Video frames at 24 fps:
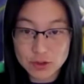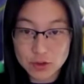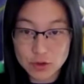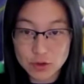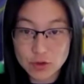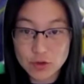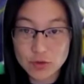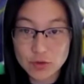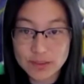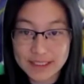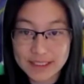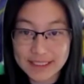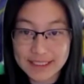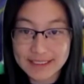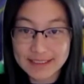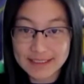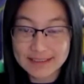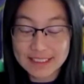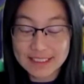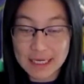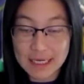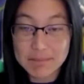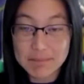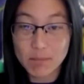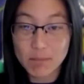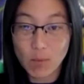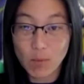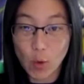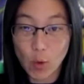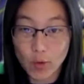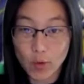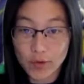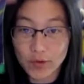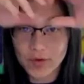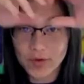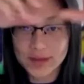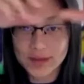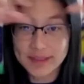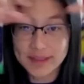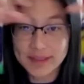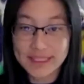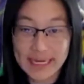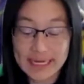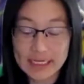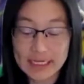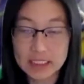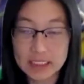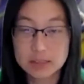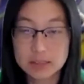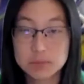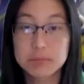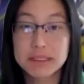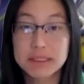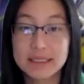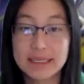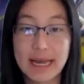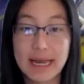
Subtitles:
you do need some order in the chaos, but